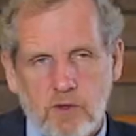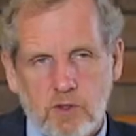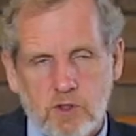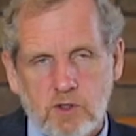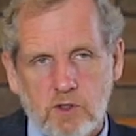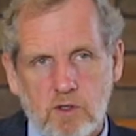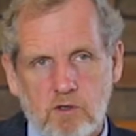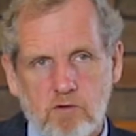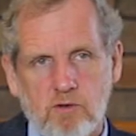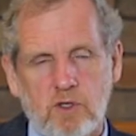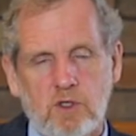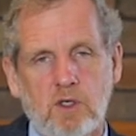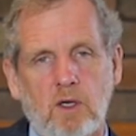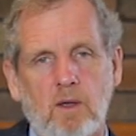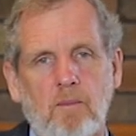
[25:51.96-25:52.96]
this is
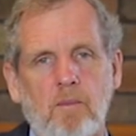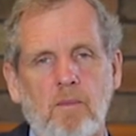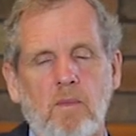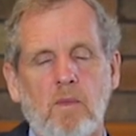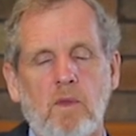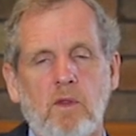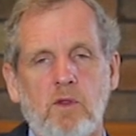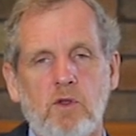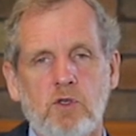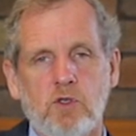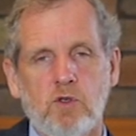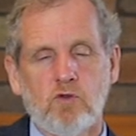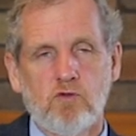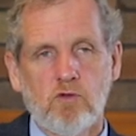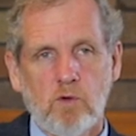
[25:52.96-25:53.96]
interesting. This
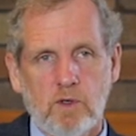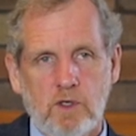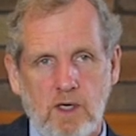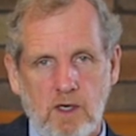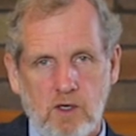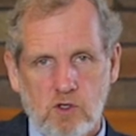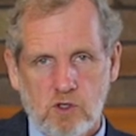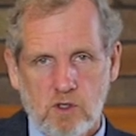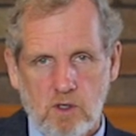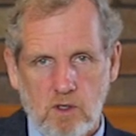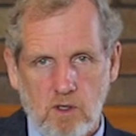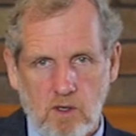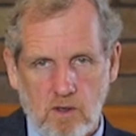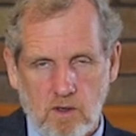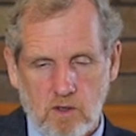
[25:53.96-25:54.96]
drew attention